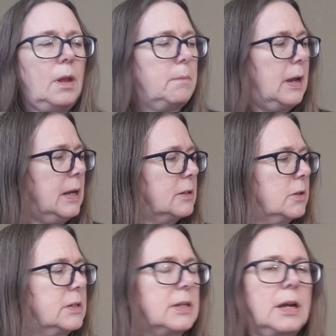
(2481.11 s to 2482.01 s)
by Hands
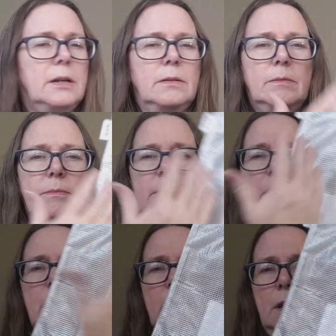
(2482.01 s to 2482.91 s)
On Design
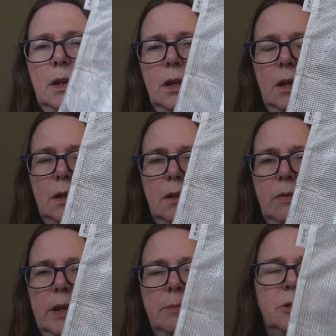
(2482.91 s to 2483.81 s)
in a
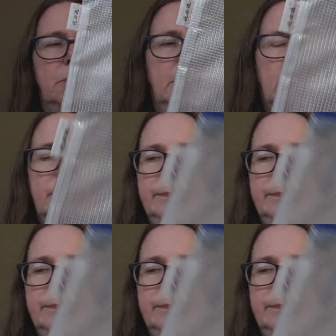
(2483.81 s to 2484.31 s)
lovely Amazon bag.